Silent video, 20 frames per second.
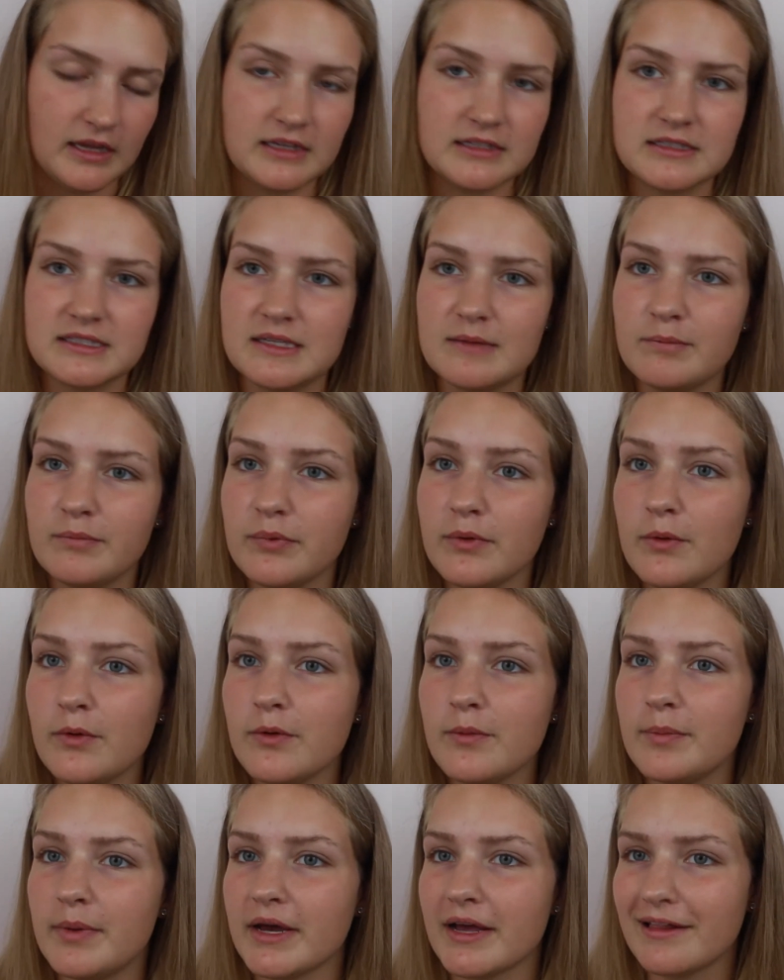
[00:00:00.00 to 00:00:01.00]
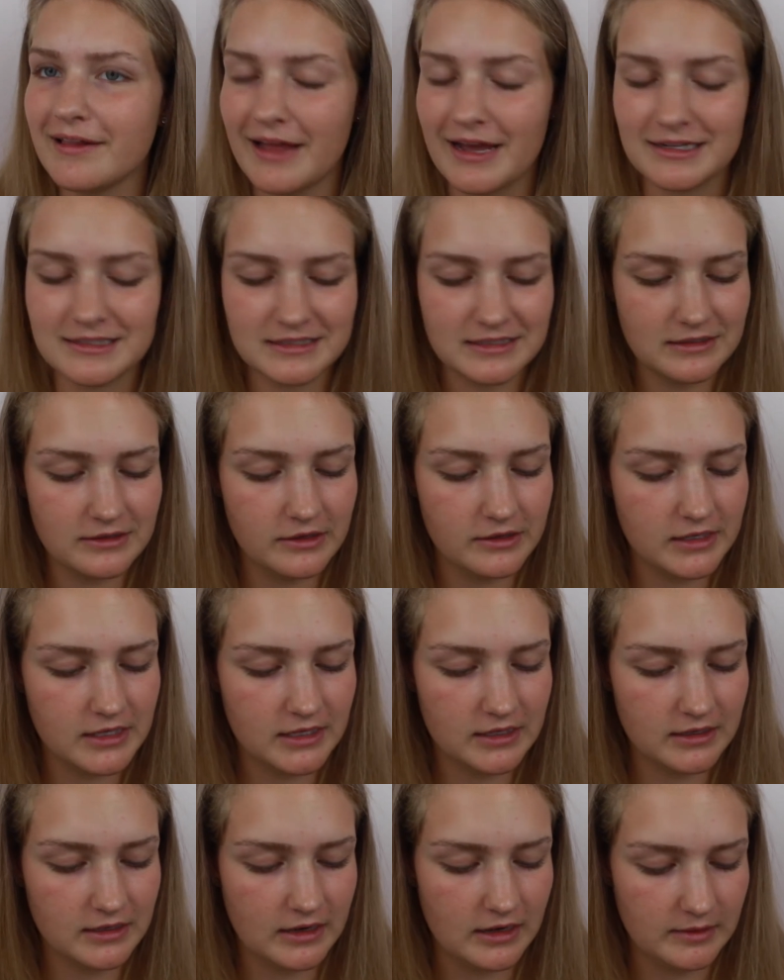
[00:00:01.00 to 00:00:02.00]
simple but classy
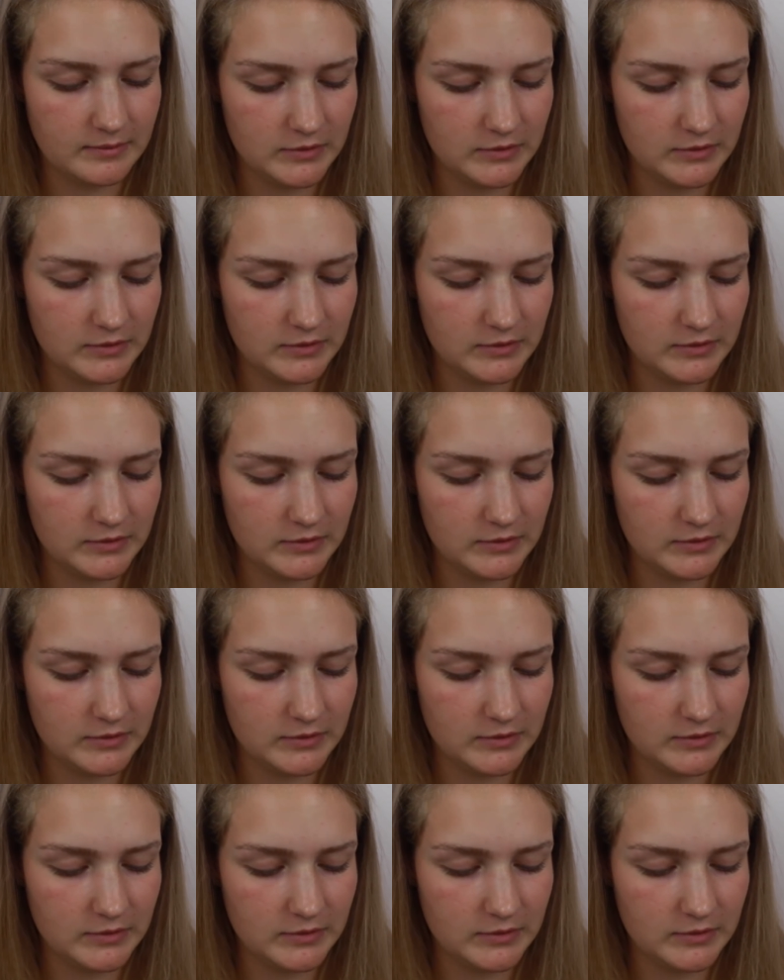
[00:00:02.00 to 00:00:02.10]
looking.